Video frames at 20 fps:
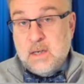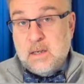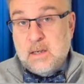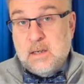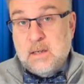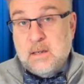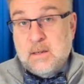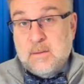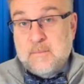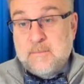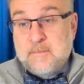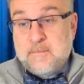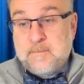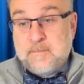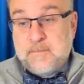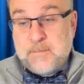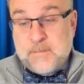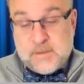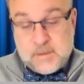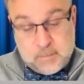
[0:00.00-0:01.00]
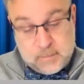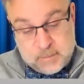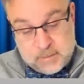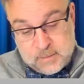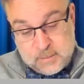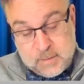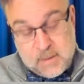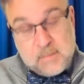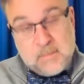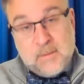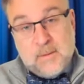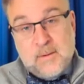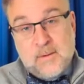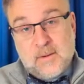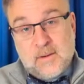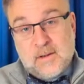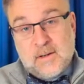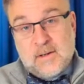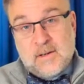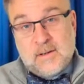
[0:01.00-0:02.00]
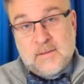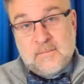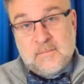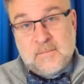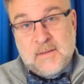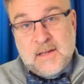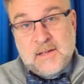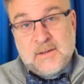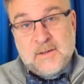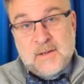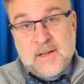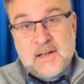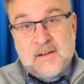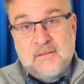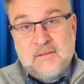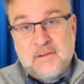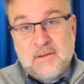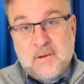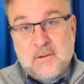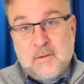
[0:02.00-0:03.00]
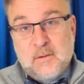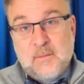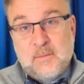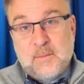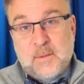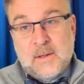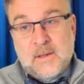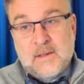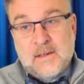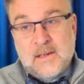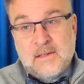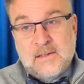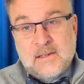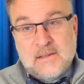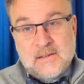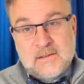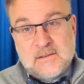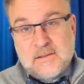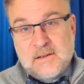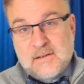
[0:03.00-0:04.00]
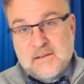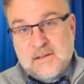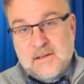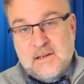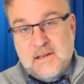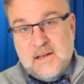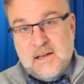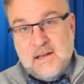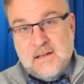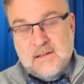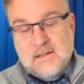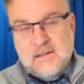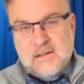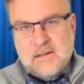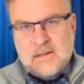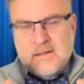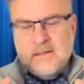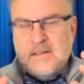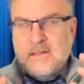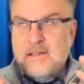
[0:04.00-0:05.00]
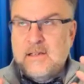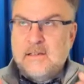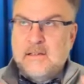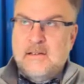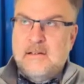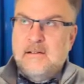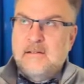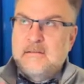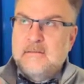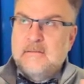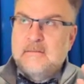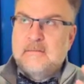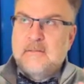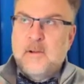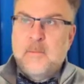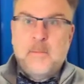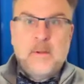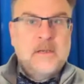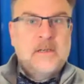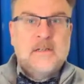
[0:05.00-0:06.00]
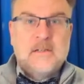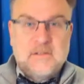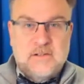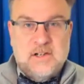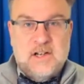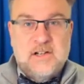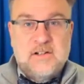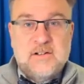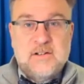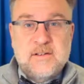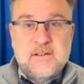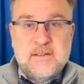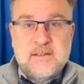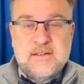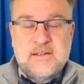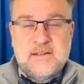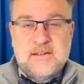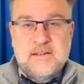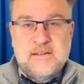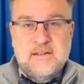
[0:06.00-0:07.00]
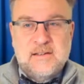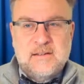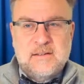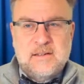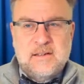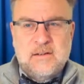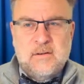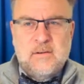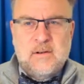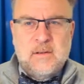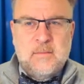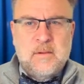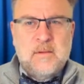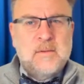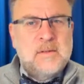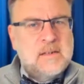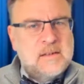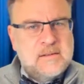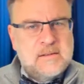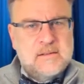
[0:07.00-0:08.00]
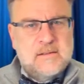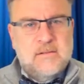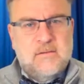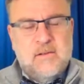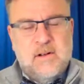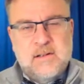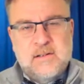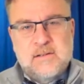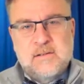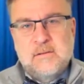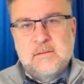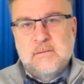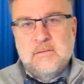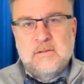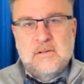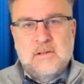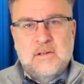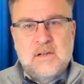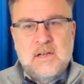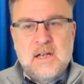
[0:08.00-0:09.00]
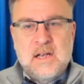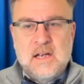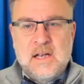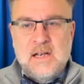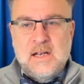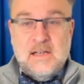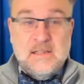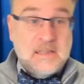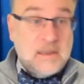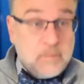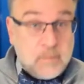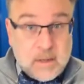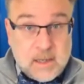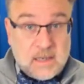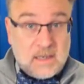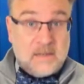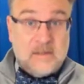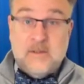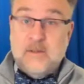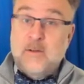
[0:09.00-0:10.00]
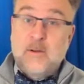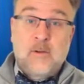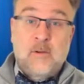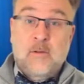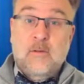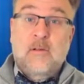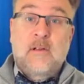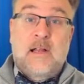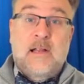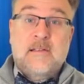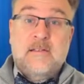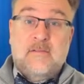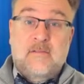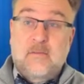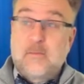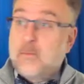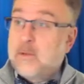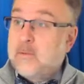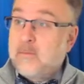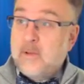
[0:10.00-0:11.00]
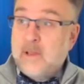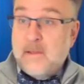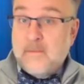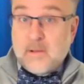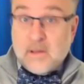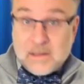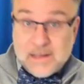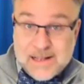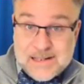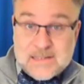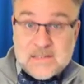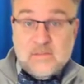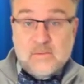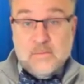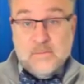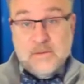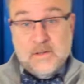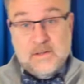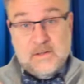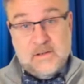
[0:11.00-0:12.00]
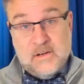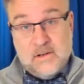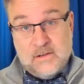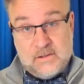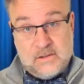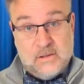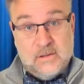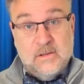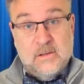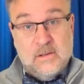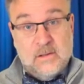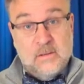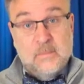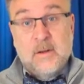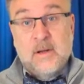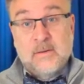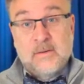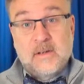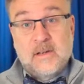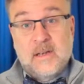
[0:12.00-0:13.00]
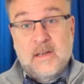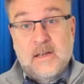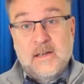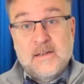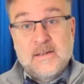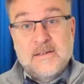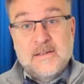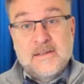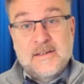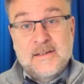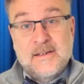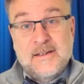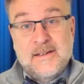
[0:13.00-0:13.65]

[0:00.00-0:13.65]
So people get together in a group, and then they discuss the case. And then their opinion changes, and they think, okay, maybe this is the right solution. And then we get into the whole classroom, and we have a classroom discussion about the case,